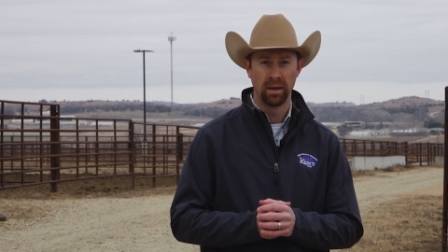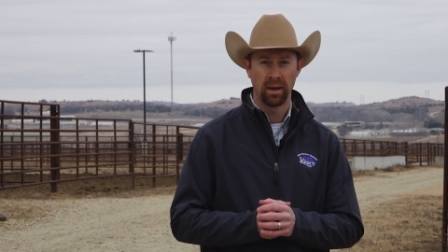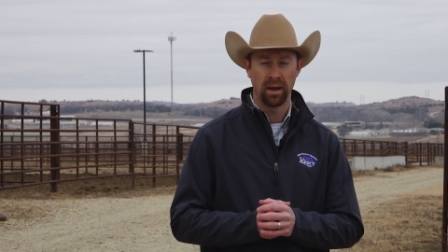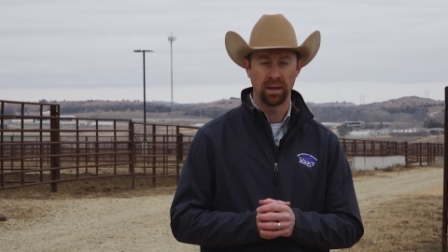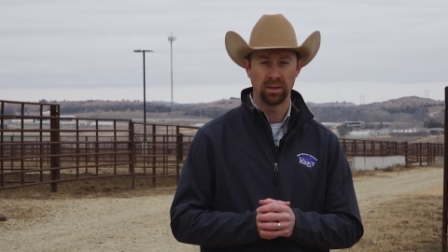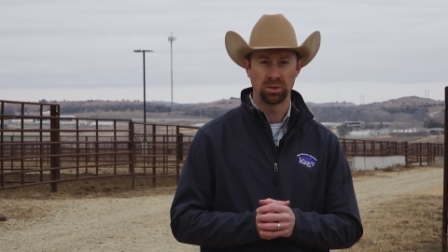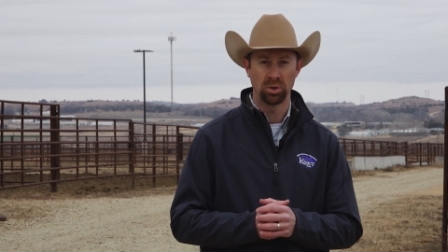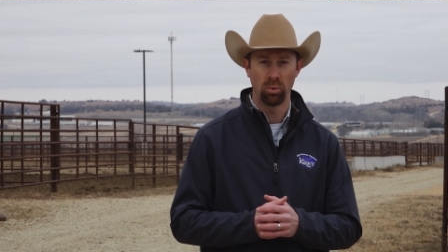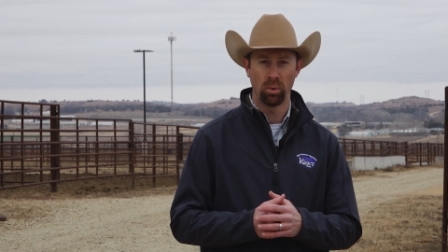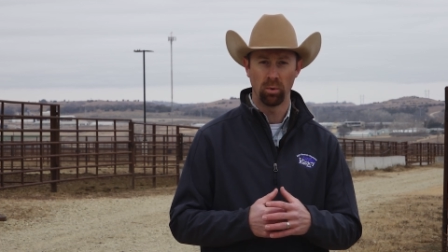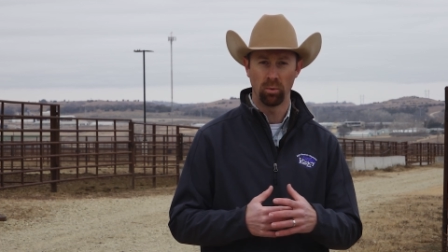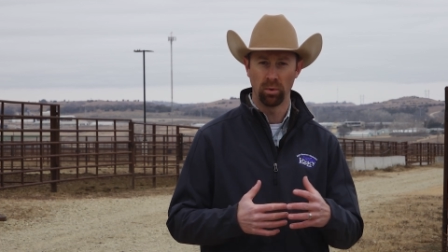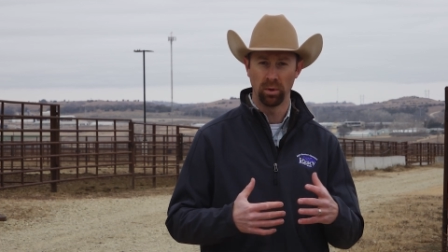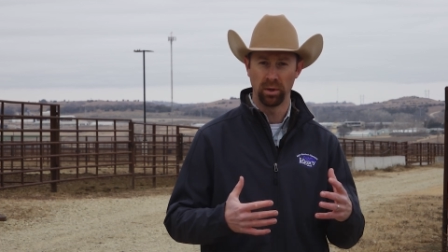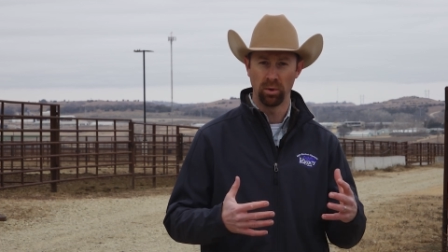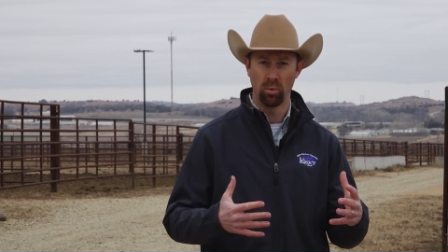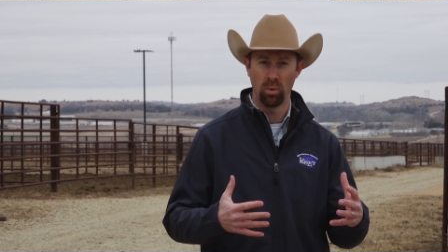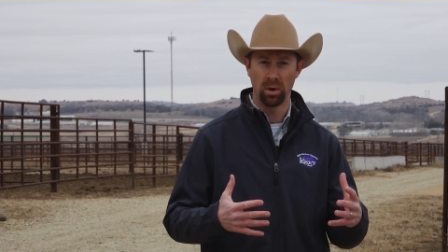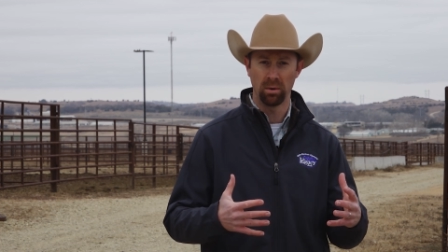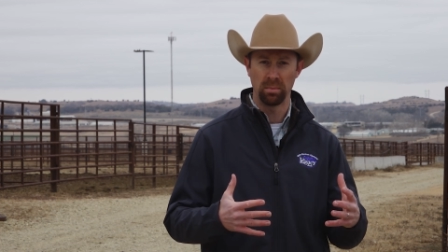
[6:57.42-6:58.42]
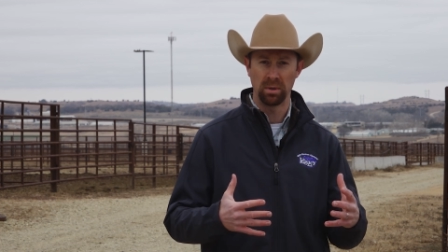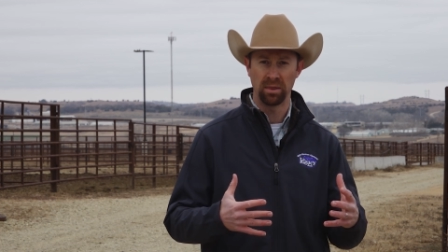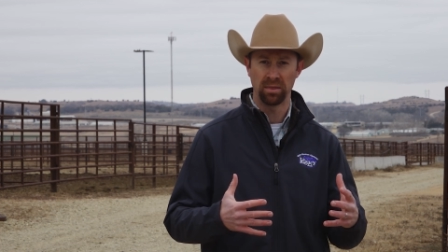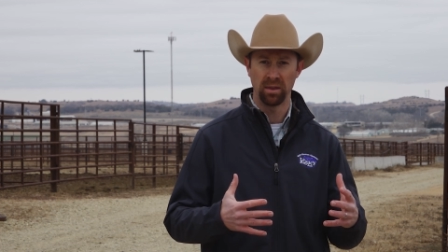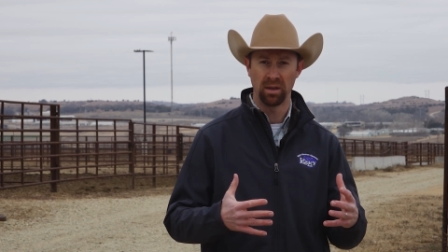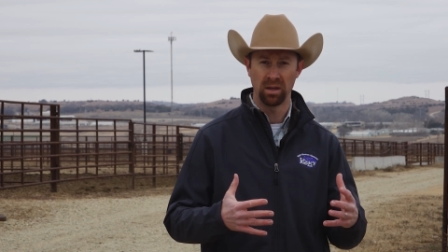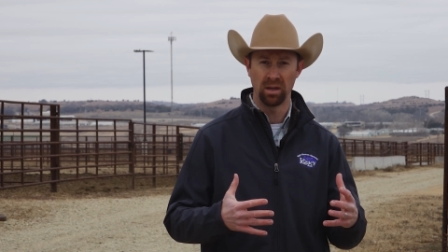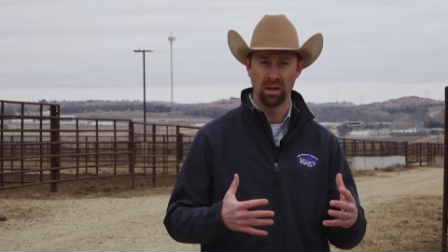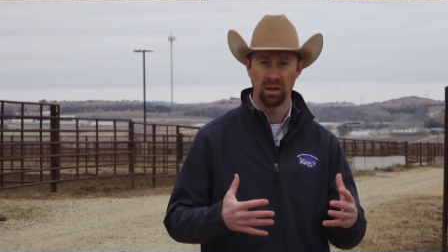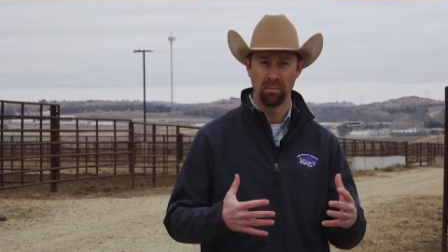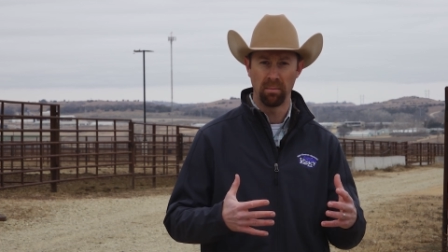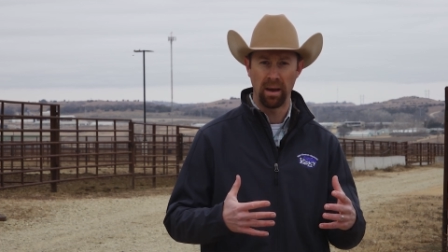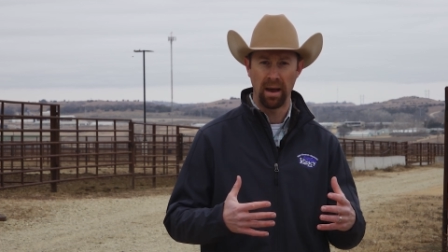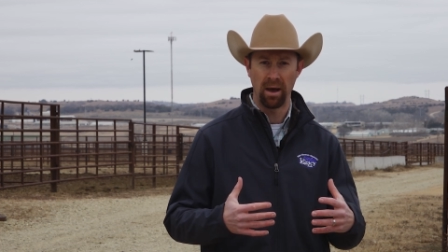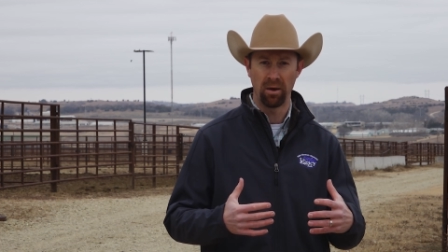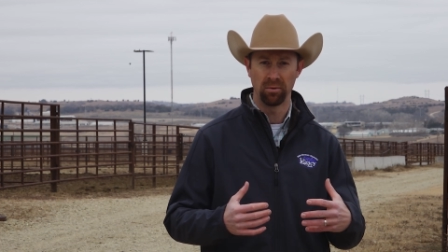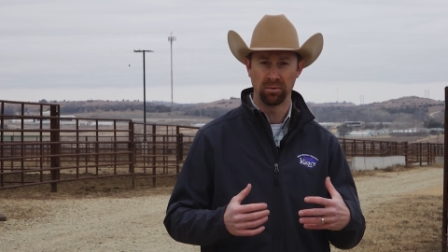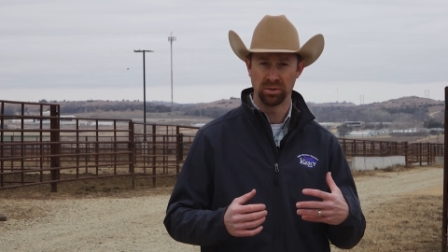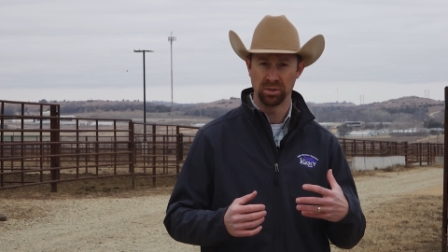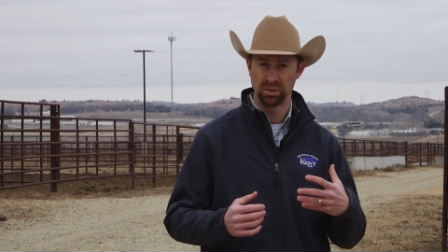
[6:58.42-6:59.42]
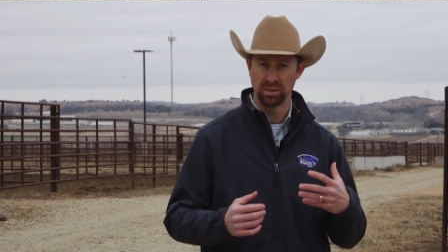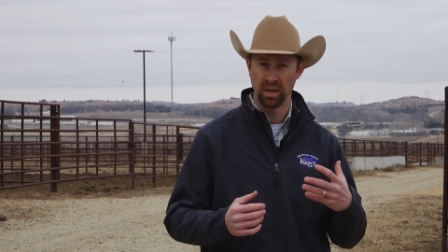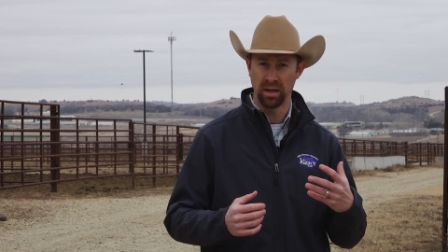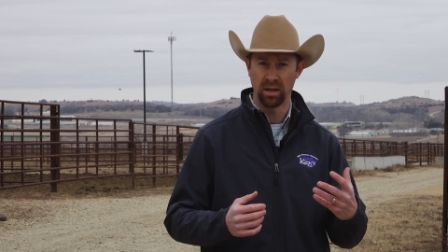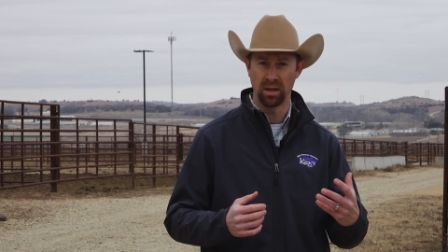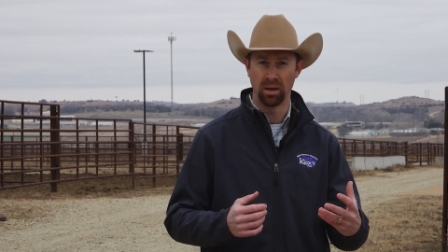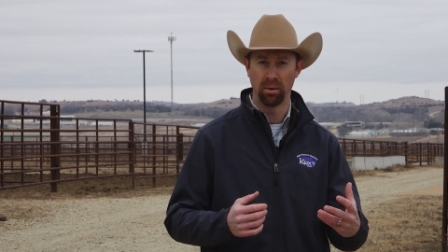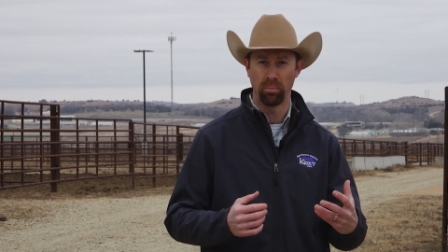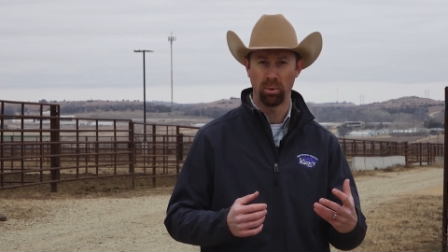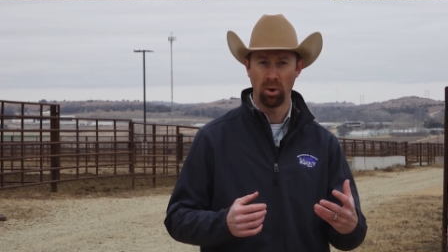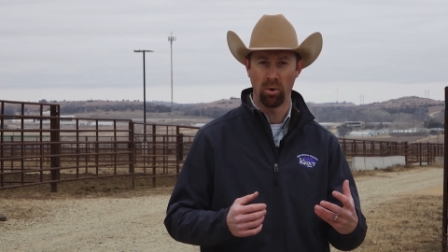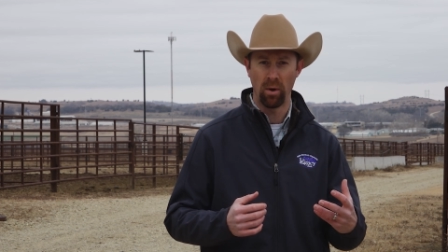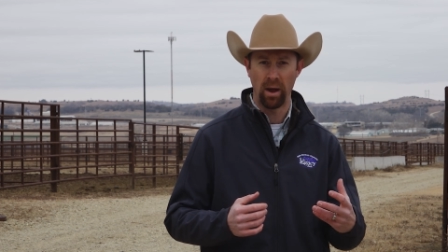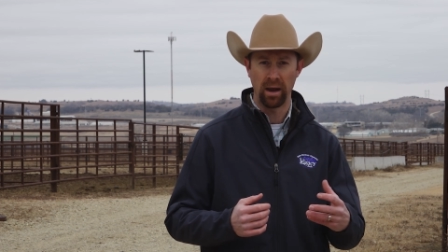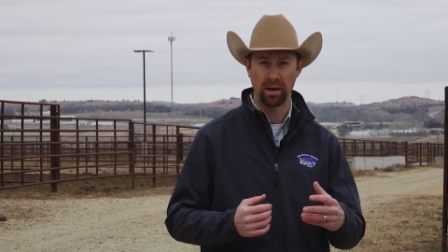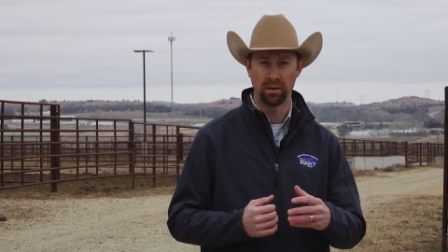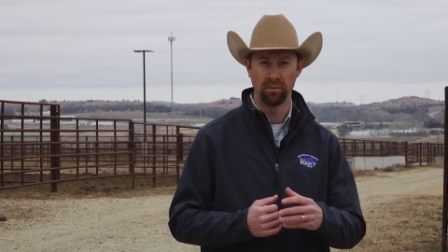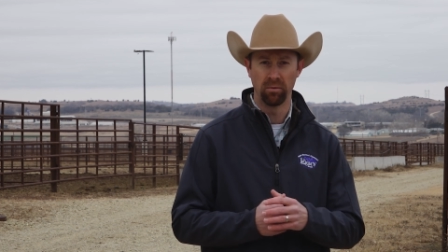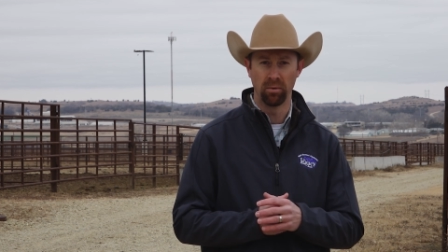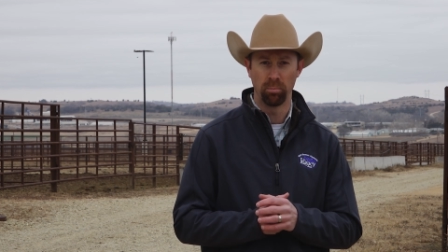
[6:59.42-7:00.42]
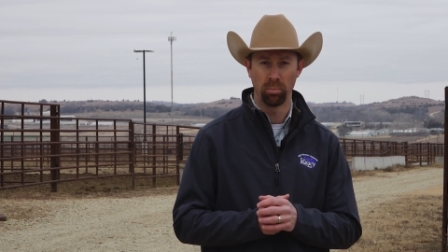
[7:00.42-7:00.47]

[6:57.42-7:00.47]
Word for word: And so we really want to be thinking about just taking a proactive